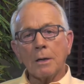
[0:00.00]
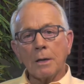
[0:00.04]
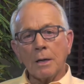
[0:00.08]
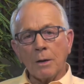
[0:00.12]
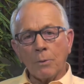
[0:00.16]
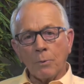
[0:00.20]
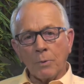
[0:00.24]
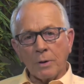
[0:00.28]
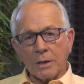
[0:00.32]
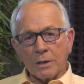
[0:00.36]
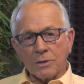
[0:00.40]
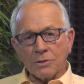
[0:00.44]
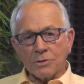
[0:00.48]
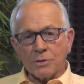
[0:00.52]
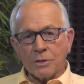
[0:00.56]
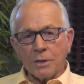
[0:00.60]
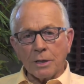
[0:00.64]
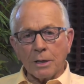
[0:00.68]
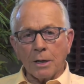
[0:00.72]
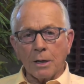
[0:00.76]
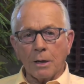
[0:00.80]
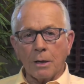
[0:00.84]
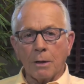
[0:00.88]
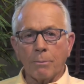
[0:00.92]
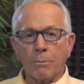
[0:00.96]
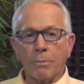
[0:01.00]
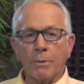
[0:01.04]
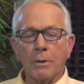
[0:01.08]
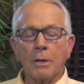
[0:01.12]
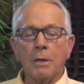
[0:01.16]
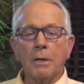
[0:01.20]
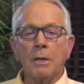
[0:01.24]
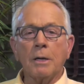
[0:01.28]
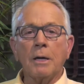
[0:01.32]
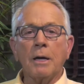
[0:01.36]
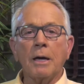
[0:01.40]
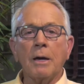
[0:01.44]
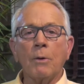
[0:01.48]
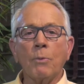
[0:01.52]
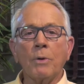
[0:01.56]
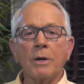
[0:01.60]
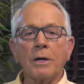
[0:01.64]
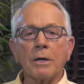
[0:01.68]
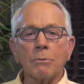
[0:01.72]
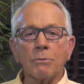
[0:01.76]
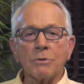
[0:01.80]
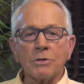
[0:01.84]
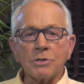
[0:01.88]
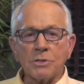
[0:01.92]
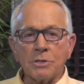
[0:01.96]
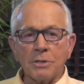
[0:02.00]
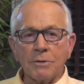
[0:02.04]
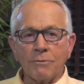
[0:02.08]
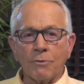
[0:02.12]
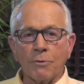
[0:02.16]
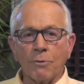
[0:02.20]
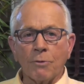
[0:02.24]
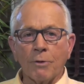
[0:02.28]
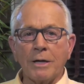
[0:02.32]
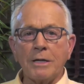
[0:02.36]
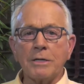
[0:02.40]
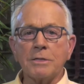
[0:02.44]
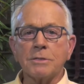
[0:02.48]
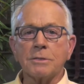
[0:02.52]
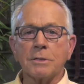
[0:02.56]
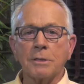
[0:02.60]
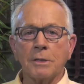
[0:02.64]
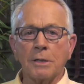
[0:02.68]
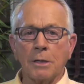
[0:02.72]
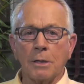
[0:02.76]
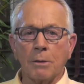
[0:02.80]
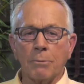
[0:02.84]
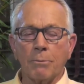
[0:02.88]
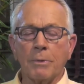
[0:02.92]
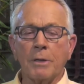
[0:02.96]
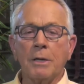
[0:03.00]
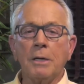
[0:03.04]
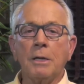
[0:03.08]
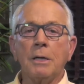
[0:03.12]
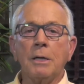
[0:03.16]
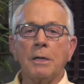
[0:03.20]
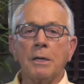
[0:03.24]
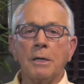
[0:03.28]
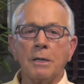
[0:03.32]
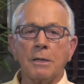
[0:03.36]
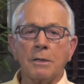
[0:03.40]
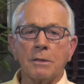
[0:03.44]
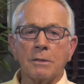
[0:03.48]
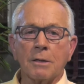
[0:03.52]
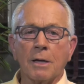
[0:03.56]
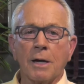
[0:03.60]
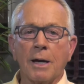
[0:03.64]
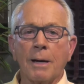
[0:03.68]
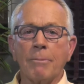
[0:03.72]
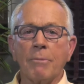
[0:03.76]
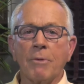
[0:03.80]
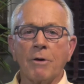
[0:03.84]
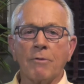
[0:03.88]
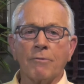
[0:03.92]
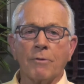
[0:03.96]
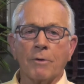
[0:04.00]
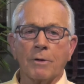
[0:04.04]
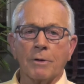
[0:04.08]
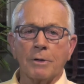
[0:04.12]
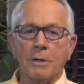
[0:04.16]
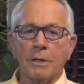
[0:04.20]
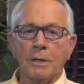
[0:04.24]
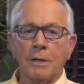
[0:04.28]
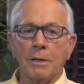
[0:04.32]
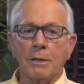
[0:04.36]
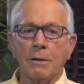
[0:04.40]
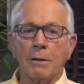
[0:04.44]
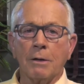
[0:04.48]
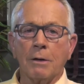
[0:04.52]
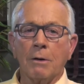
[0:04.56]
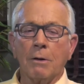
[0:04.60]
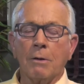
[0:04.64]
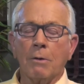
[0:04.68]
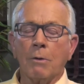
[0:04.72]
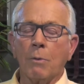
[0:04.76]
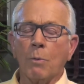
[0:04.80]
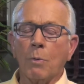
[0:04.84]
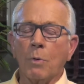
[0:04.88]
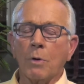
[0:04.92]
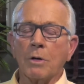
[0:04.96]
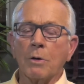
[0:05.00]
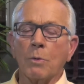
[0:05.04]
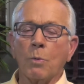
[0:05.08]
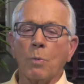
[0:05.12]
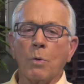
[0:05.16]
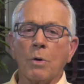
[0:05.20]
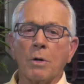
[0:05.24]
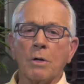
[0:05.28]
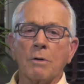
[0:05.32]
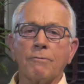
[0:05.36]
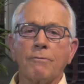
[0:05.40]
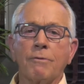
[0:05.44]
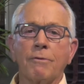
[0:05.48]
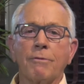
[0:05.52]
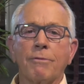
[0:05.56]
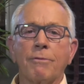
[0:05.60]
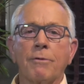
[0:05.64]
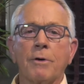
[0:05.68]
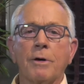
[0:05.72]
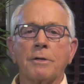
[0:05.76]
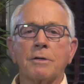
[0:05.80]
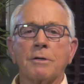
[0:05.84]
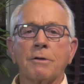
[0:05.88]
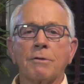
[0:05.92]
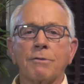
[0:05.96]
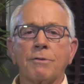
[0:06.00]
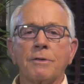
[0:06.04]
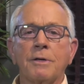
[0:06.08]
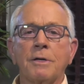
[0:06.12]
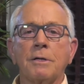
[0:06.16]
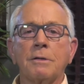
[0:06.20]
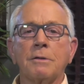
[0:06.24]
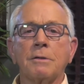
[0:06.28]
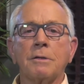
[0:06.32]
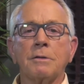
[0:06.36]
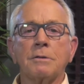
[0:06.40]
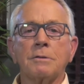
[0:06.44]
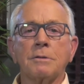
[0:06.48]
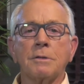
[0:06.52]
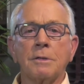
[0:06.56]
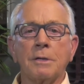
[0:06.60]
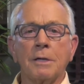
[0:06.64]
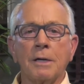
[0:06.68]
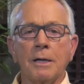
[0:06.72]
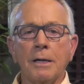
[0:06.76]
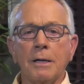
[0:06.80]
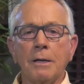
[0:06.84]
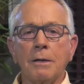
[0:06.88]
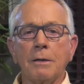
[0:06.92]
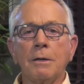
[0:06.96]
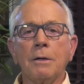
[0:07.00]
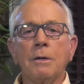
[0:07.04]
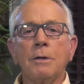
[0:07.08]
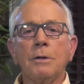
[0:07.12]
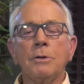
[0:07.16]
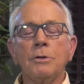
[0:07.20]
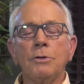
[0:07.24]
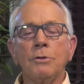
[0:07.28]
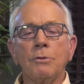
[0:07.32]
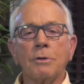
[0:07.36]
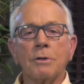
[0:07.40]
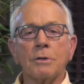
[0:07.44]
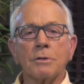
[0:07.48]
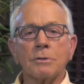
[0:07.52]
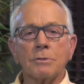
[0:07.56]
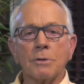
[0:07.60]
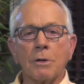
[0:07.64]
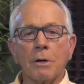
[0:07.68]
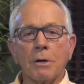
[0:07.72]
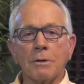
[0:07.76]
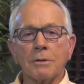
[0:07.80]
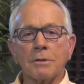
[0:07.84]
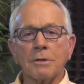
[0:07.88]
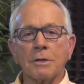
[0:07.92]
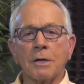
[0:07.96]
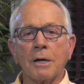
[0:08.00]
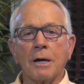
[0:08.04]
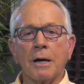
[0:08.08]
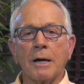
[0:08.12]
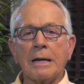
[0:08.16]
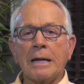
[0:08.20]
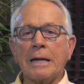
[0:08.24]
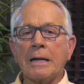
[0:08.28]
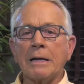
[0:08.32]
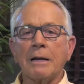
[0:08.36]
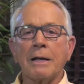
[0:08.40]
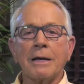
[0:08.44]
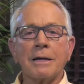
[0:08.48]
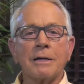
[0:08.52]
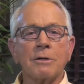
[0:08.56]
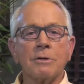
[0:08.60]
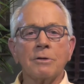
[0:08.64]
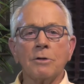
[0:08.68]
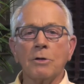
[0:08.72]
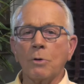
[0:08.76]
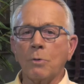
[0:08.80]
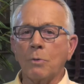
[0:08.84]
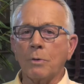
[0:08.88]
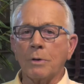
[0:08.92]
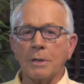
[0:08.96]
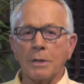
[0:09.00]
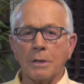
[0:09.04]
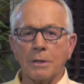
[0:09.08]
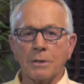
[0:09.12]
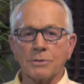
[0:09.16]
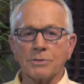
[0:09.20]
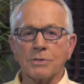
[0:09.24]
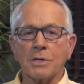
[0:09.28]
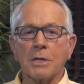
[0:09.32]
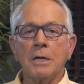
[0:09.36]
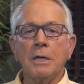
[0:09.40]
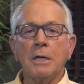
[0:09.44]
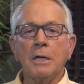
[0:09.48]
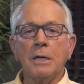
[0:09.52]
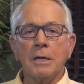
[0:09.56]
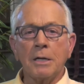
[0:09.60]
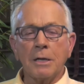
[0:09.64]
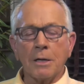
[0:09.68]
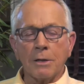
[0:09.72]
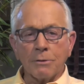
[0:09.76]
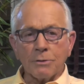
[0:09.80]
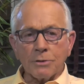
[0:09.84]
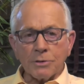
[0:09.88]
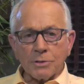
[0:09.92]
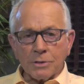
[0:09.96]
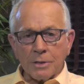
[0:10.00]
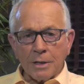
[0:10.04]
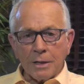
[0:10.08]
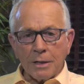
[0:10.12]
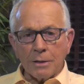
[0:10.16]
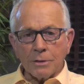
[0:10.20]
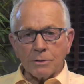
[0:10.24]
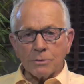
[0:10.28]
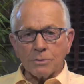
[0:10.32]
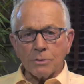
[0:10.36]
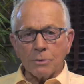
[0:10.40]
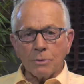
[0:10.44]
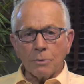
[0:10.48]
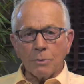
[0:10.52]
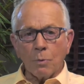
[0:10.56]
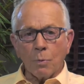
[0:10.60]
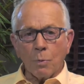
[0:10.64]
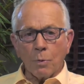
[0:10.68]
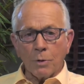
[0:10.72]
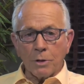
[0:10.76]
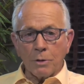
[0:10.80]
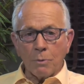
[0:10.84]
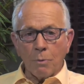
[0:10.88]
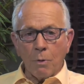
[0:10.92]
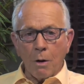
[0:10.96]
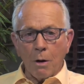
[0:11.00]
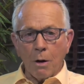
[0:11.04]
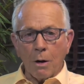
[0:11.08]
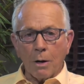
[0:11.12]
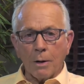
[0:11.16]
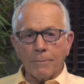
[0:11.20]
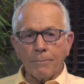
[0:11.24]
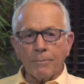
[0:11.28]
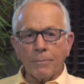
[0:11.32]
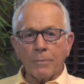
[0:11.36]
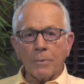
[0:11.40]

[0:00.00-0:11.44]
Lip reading: and we can seek help. And we can receive grace to help in time of our need. What a wonderful thought to think that tonight you can talk to God, and like no one else, he understands where you are.